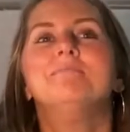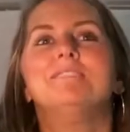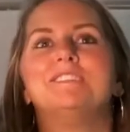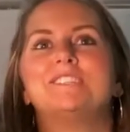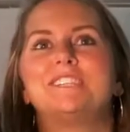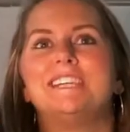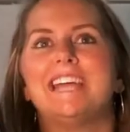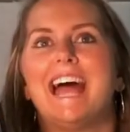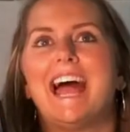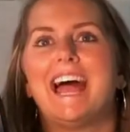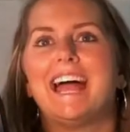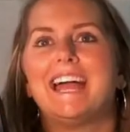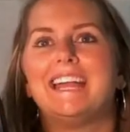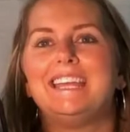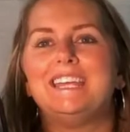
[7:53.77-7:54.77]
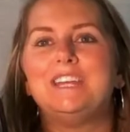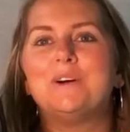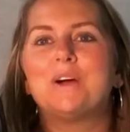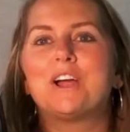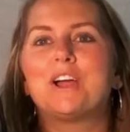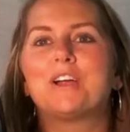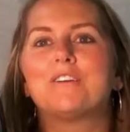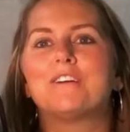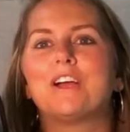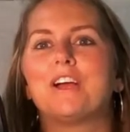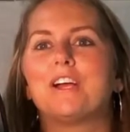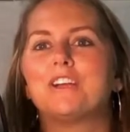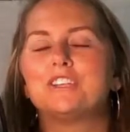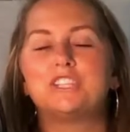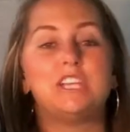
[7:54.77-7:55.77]
But she had,
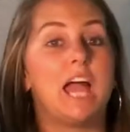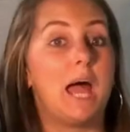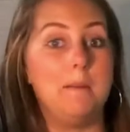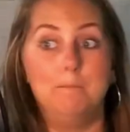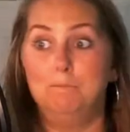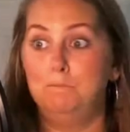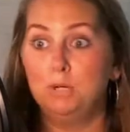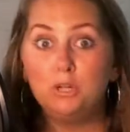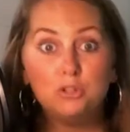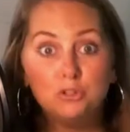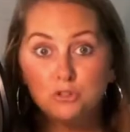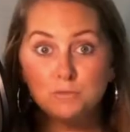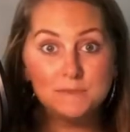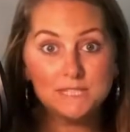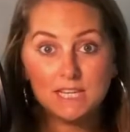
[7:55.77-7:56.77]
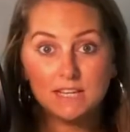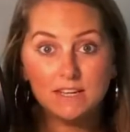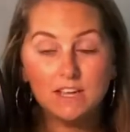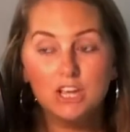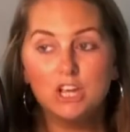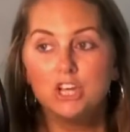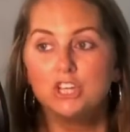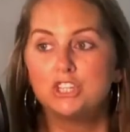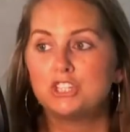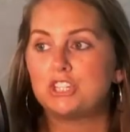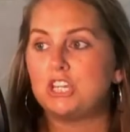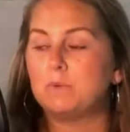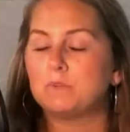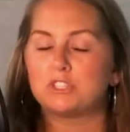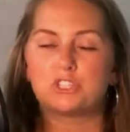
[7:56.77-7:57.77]
she had boobs.
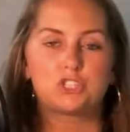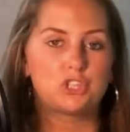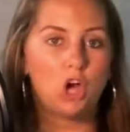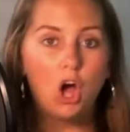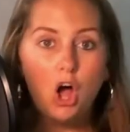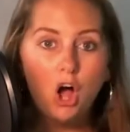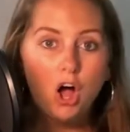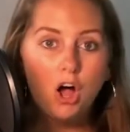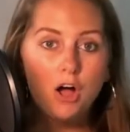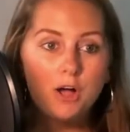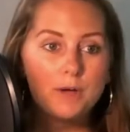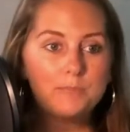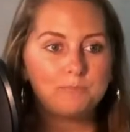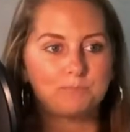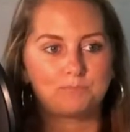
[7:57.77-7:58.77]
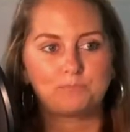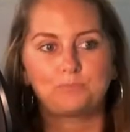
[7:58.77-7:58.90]
She was tall.